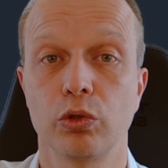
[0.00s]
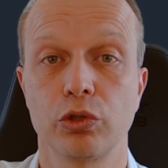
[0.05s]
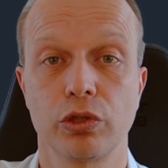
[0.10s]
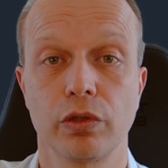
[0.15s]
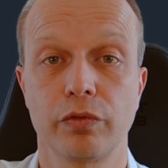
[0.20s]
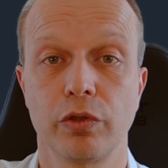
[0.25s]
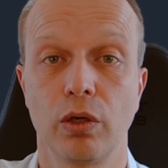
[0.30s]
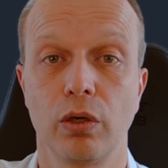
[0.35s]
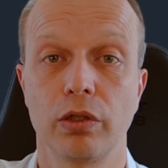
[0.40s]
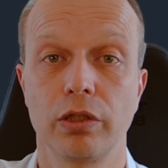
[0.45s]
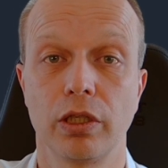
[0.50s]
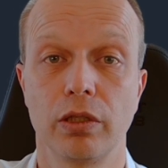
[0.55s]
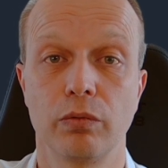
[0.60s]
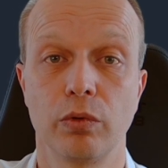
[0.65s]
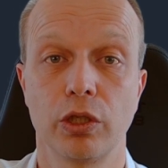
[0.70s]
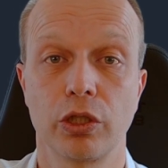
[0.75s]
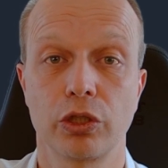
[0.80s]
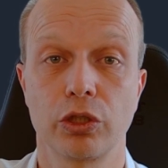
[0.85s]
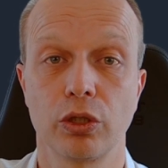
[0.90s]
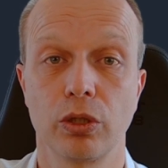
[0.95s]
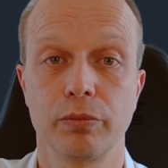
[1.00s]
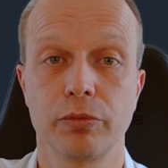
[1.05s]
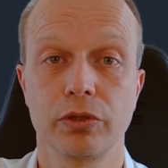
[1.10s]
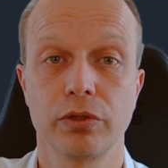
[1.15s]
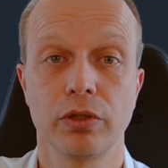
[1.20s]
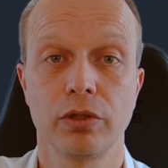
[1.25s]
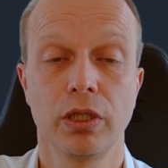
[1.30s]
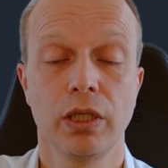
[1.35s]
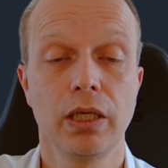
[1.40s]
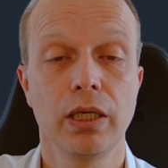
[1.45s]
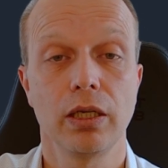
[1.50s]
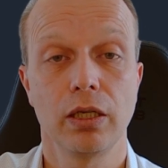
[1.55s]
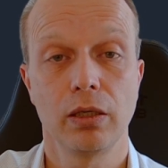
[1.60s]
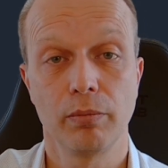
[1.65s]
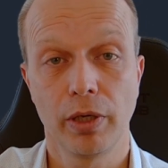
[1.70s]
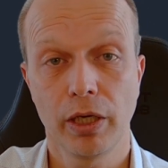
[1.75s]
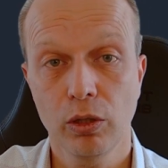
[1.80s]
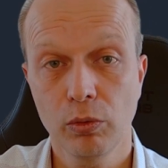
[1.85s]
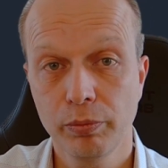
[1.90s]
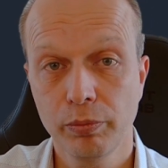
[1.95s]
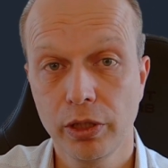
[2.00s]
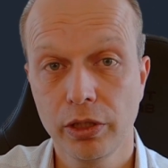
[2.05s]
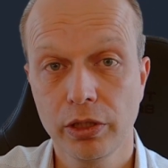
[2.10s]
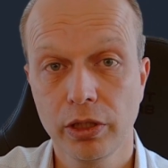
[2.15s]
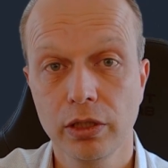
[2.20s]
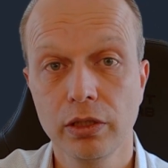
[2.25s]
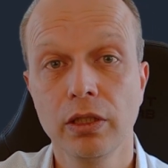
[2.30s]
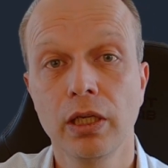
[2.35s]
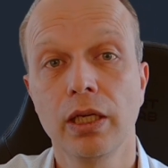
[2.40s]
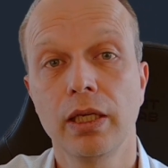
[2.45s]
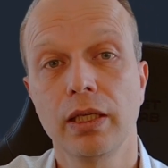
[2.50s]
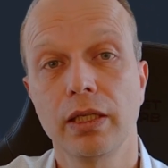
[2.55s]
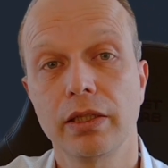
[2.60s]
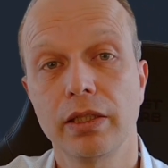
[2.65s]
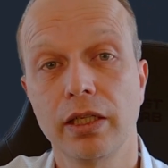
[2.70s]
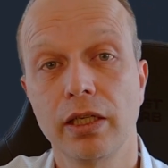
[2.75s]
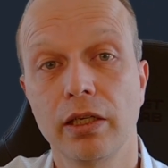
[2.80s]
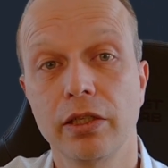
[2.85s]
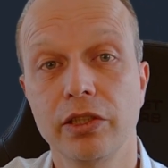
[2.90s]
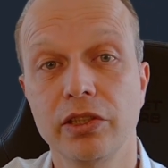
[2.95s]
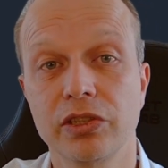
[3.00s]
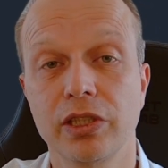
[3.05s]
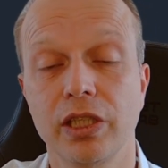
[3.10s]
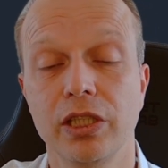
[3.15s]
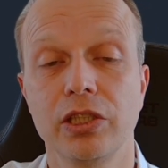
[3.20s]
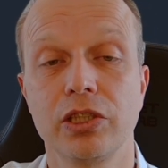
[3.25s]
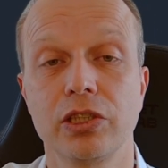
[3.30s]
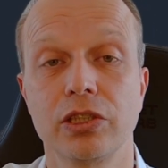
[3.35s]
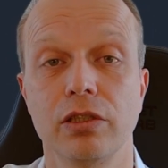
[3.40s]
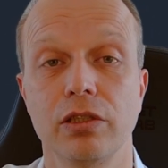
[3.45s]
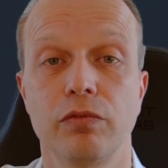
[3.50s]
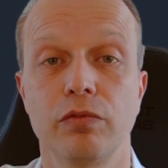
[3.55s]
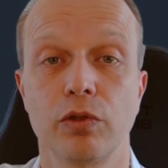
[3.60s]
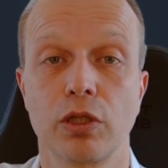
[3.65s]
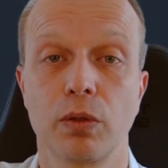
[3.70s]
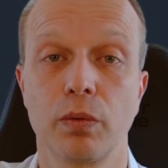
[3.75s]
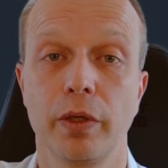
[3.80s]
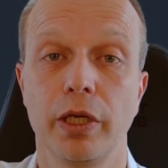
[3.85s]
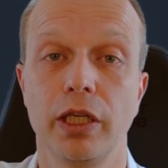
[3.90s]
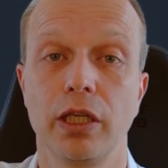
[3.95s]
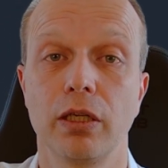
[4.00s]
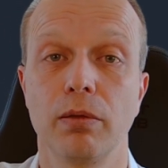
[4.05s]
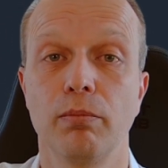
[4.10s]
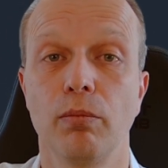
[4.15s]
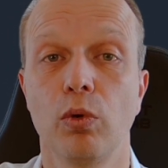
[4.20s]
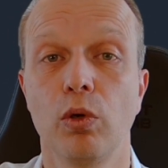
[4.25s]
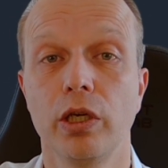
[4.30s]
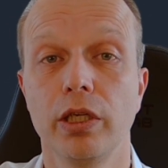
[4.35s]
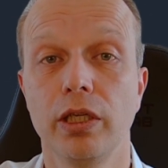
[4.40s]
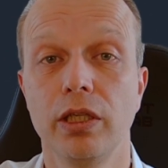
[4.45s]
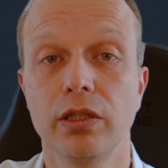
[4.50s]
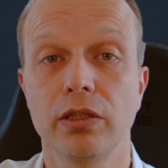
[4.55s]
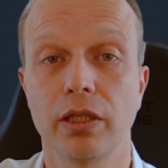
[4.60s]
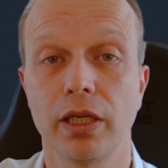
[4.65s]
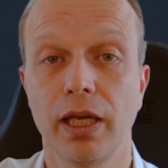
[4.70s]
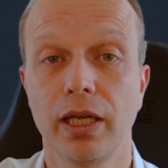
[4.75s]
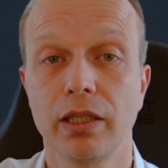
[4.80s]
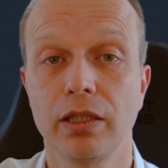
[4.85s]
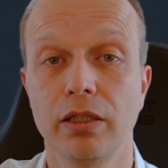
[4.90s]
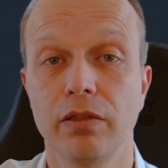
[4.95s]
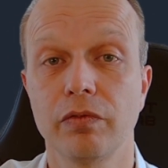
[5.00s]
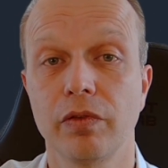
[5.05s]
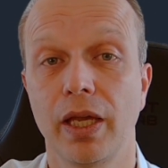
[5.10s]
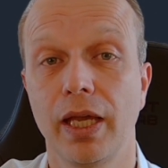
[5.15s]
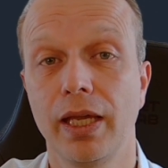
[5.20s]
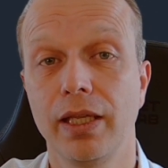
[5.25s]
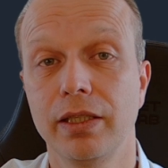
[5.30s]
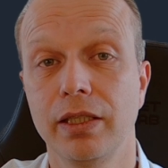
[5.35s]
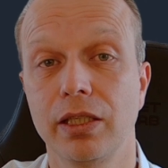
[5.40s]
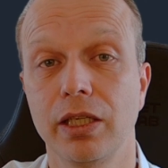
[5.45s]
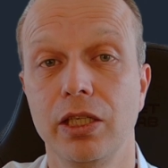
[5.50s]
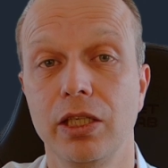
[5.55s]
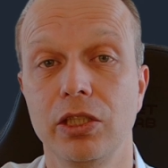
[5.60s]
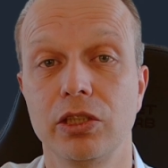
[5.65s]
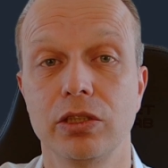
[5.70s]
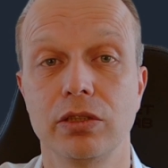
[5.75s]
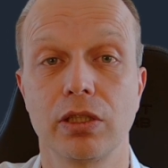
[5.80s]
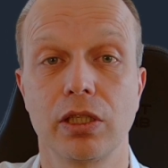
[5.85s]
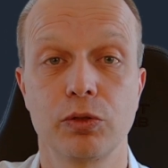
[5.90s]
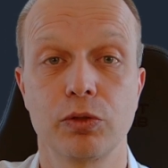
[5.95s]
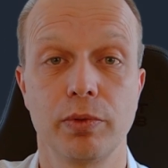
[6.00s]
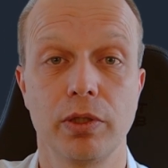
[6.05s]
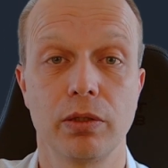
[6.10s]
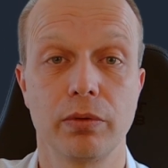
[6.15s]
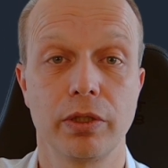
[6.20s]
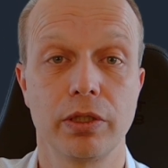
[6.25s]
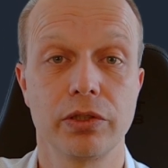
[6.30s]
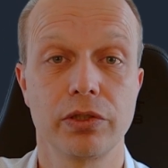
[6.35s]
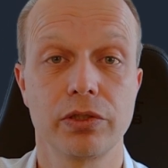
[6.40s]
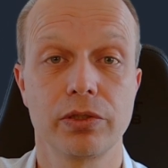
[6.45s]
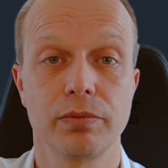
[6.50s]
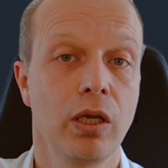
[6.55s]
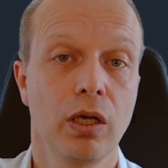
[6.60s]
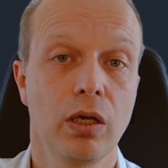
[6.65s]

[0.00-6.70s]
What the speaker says: of your online workshops. In my opinion, they are essential for creating a more interactive and engaging experience.